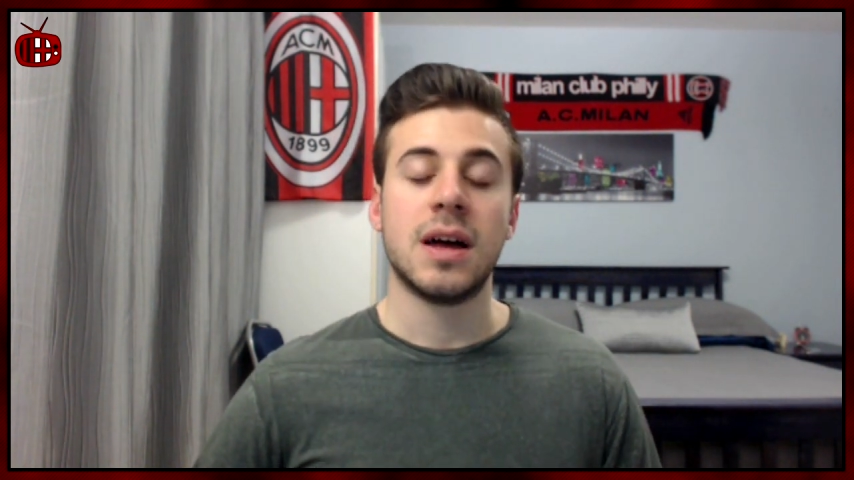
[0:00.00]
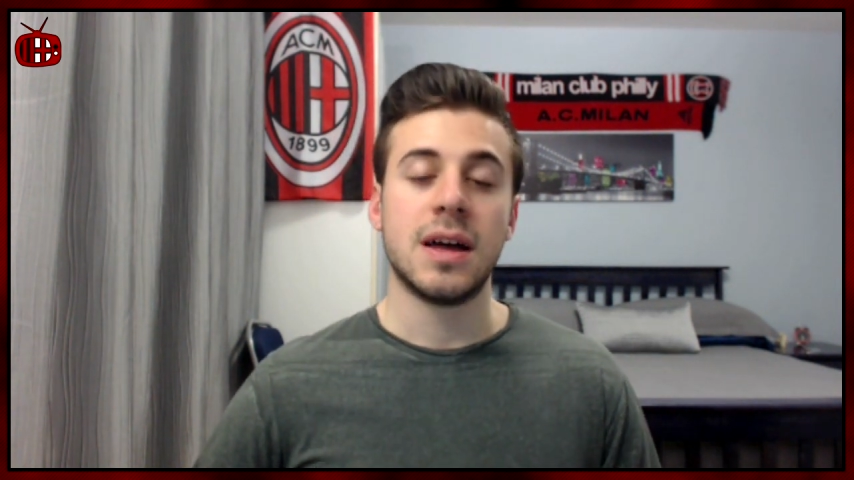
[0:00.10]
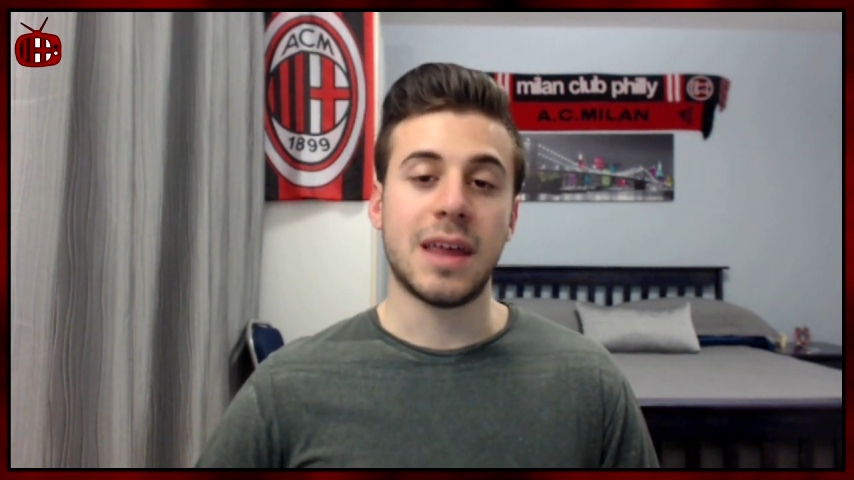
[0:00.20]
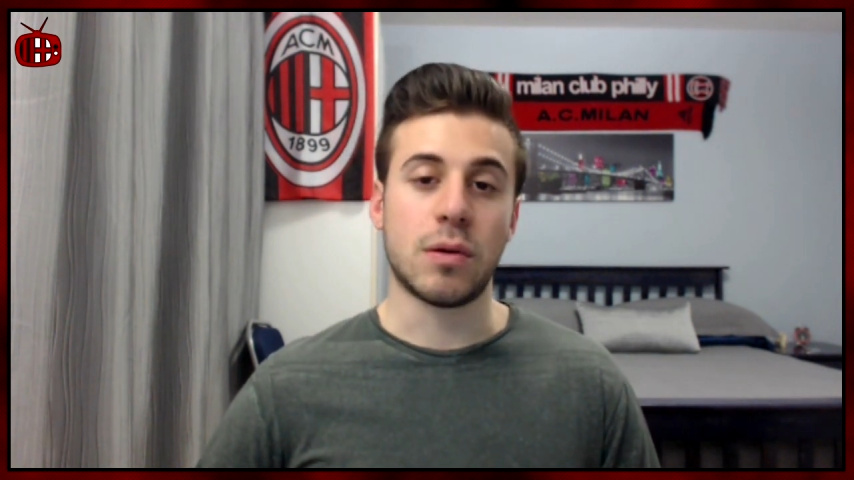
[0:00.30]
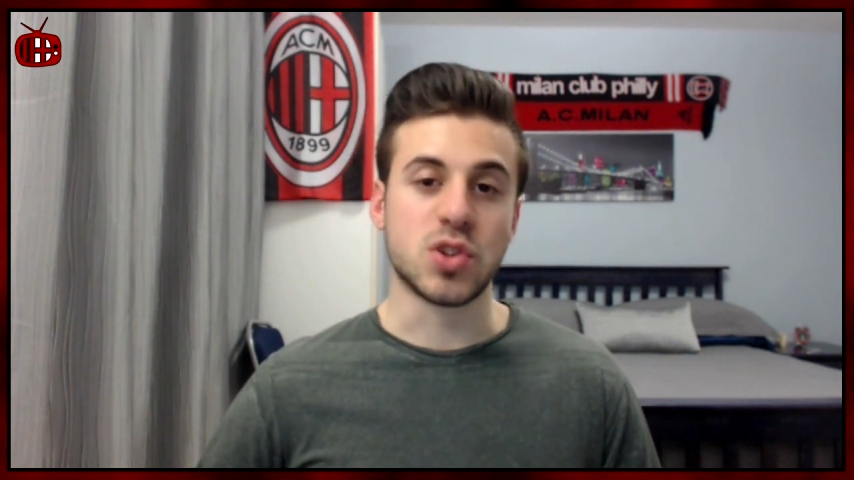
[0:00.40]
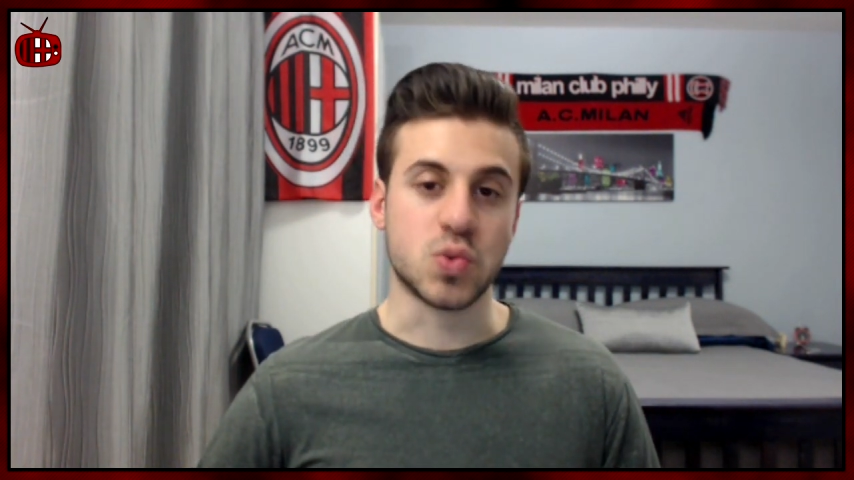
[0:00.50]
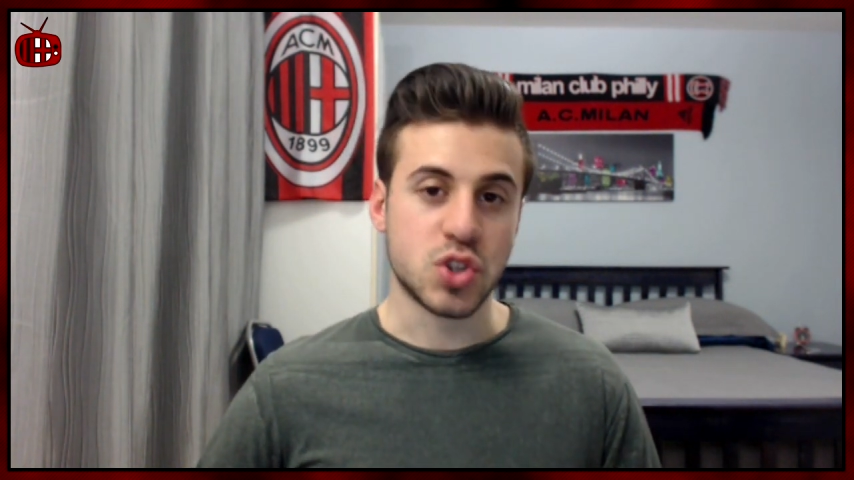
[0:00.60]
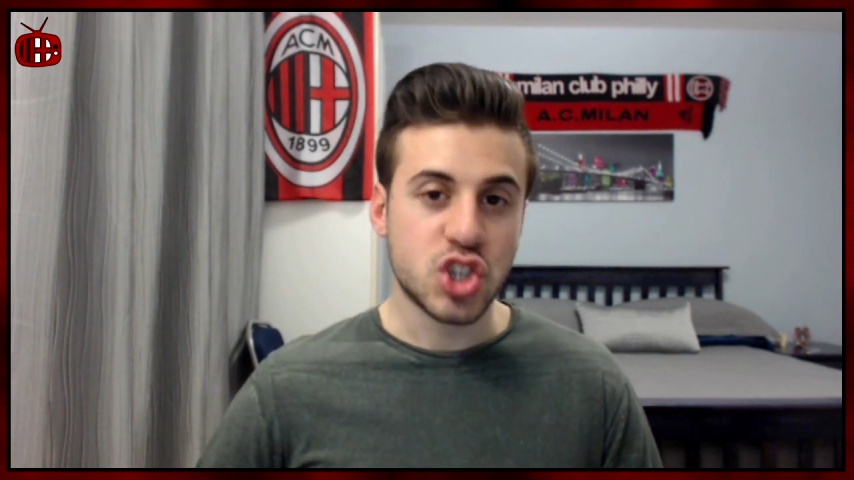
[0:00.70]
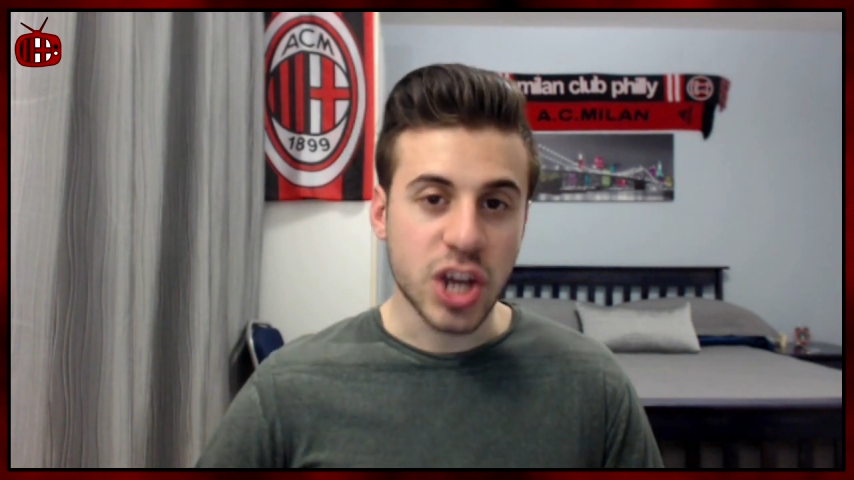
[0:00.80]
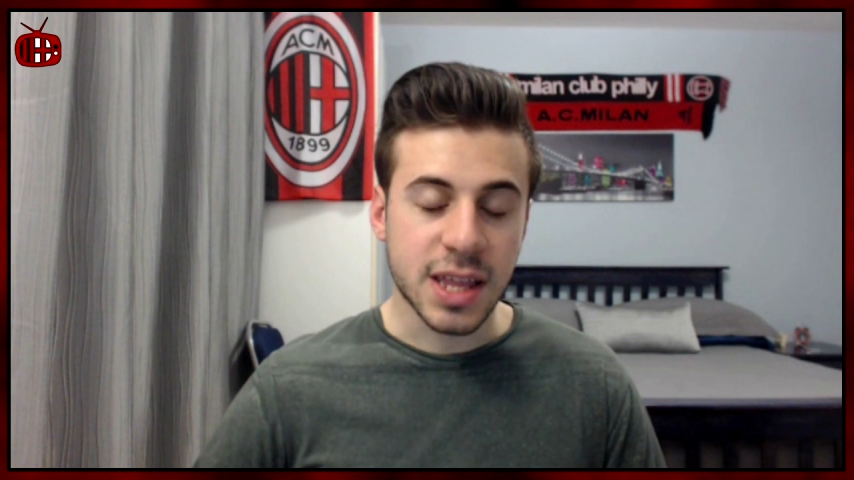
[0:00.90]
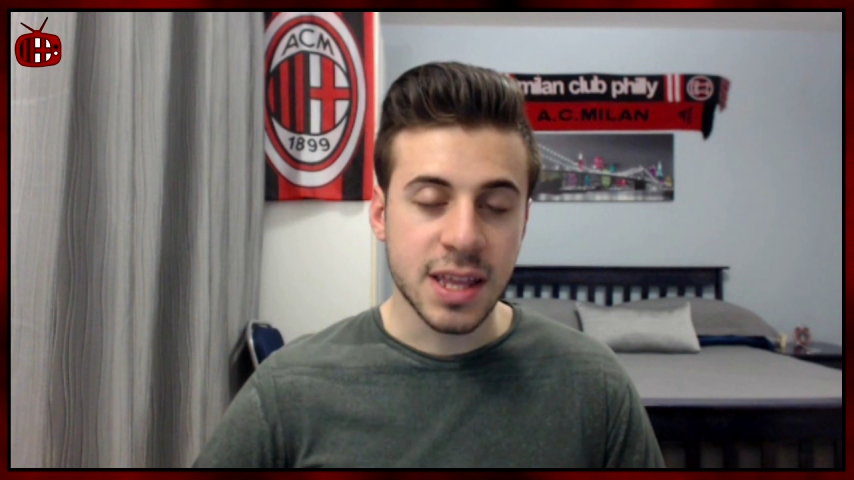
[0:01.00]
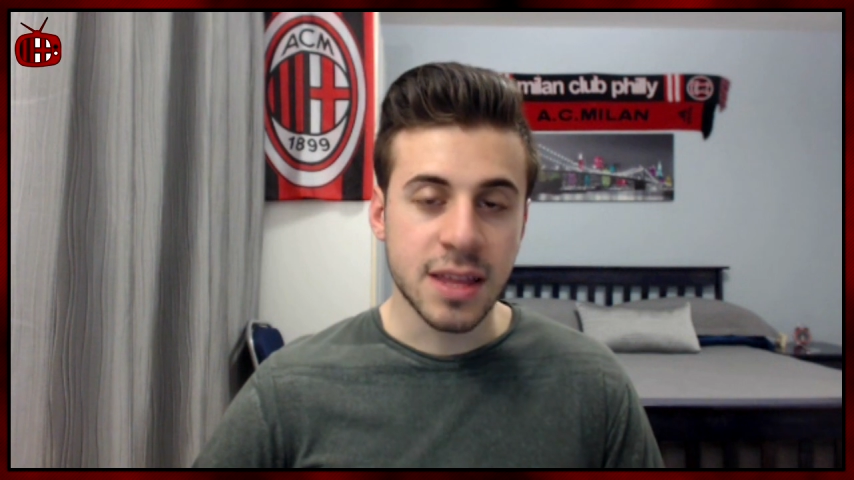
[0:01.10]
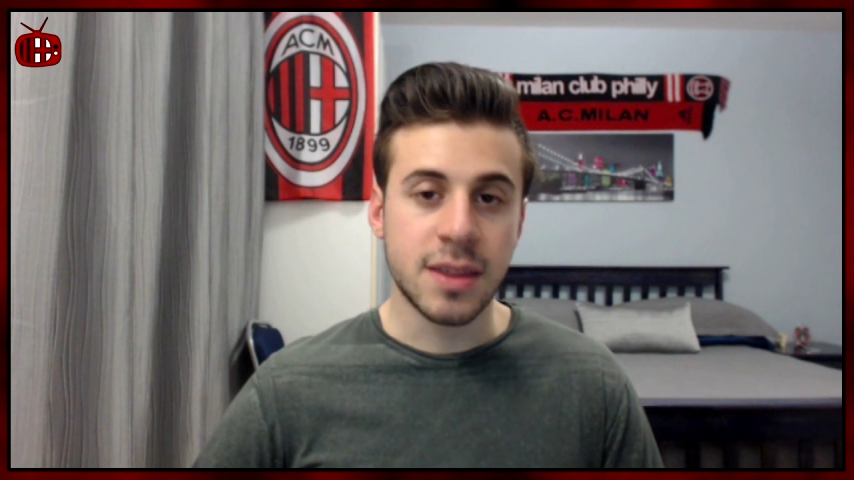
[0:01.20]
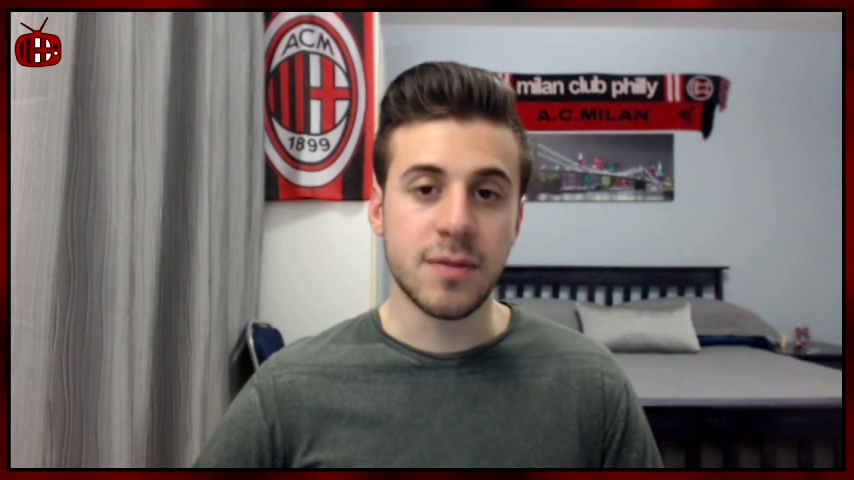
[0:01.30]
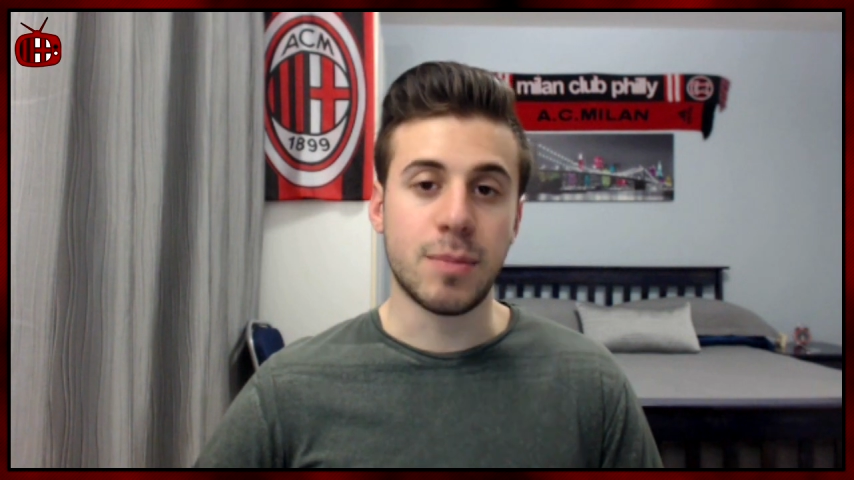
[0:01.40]
that was
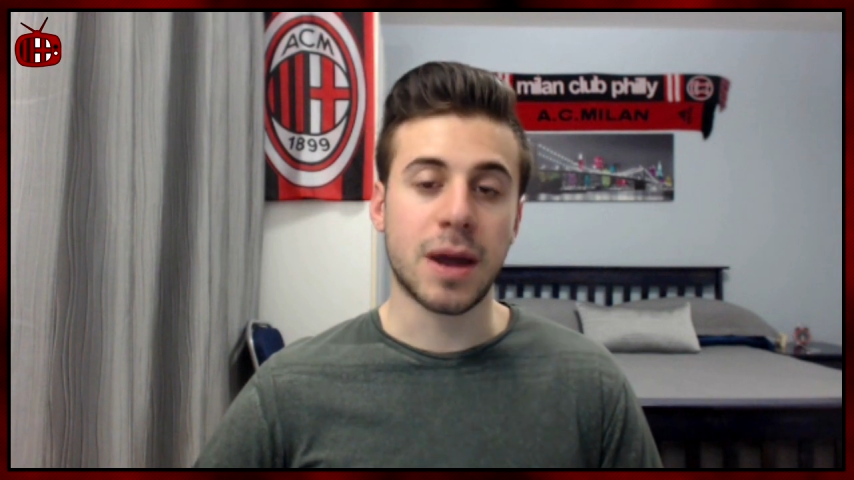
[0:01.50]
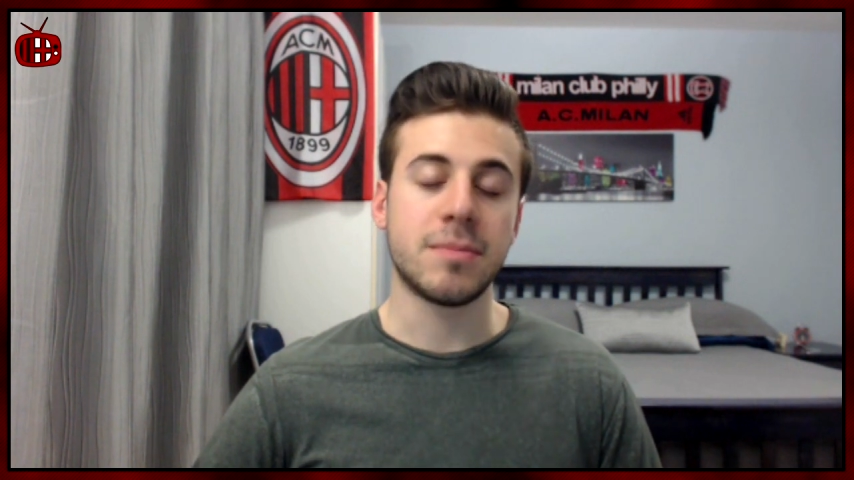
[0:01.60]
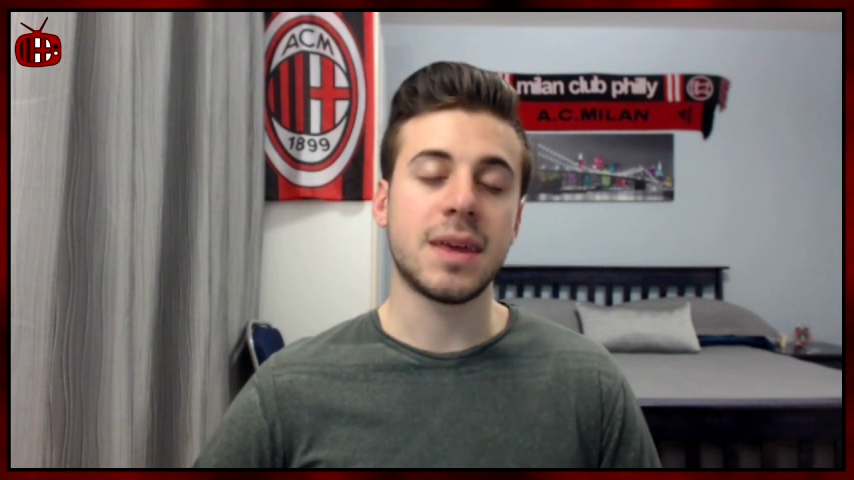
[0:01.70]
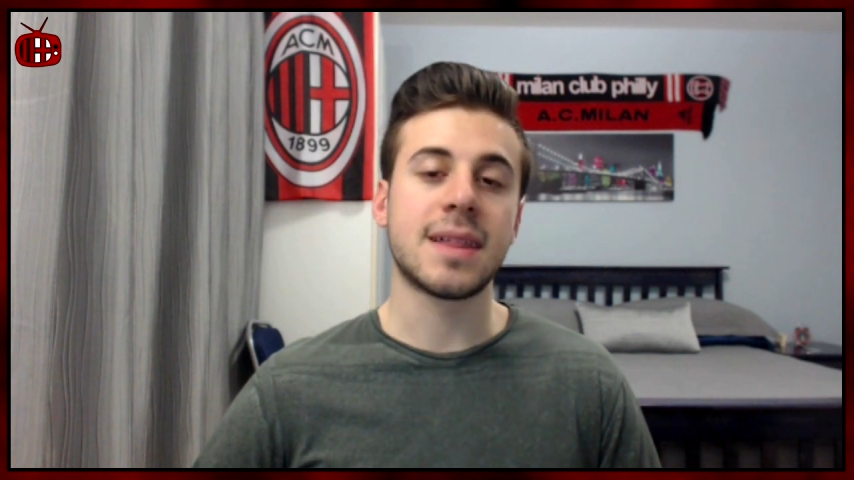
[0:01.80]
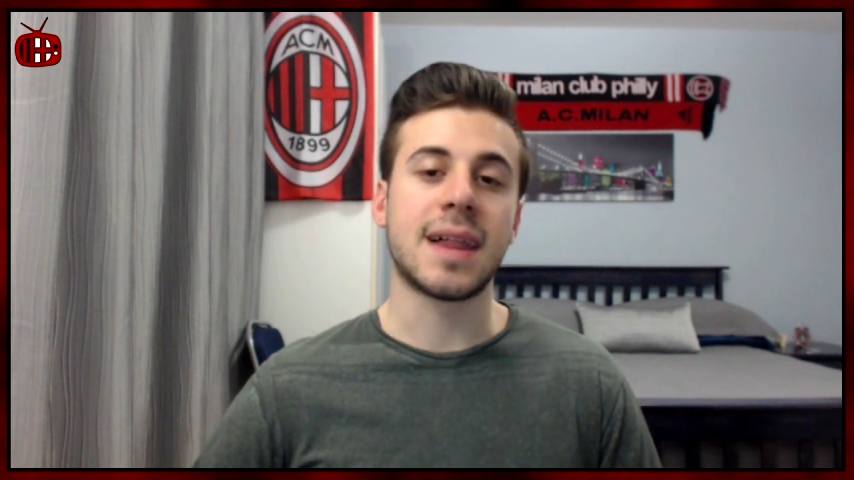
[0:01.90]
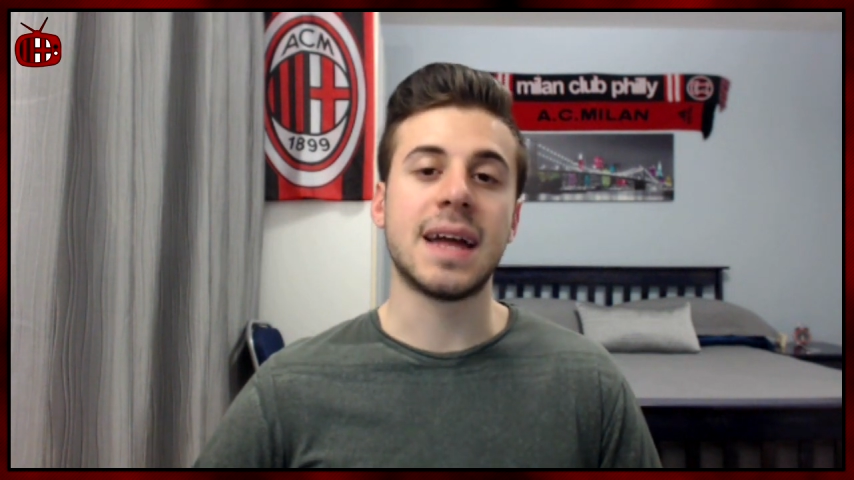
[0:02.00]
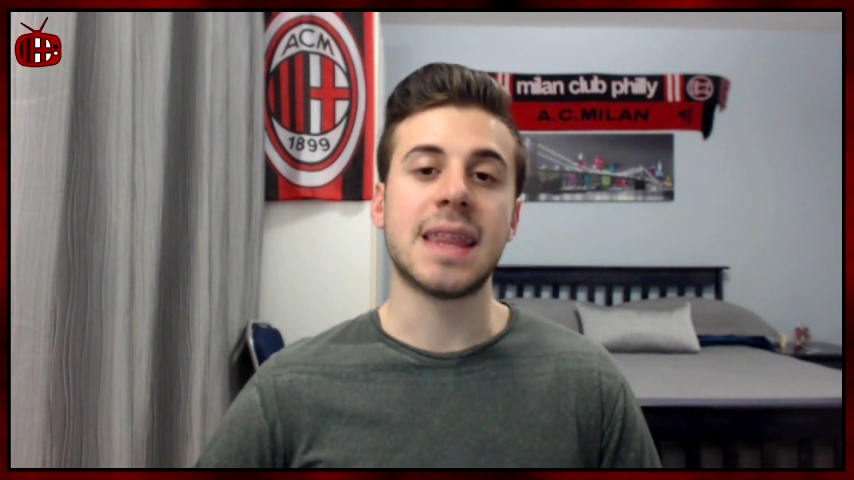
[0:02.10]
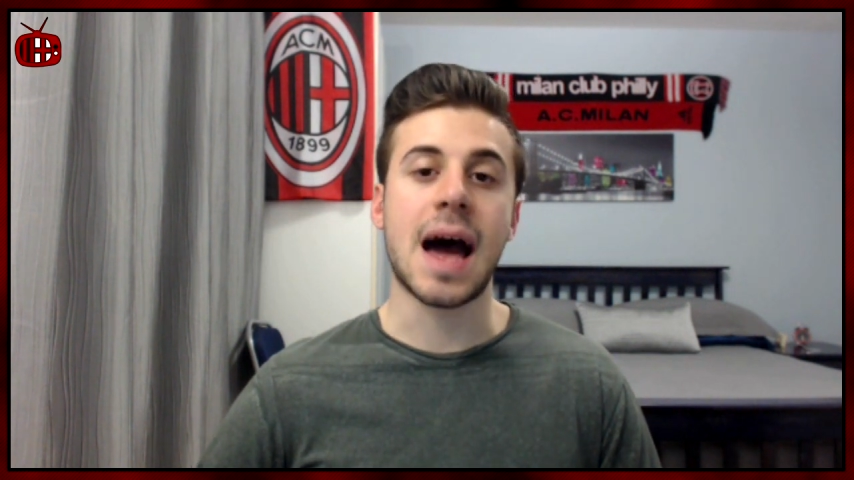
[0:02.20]
rejected by Milan,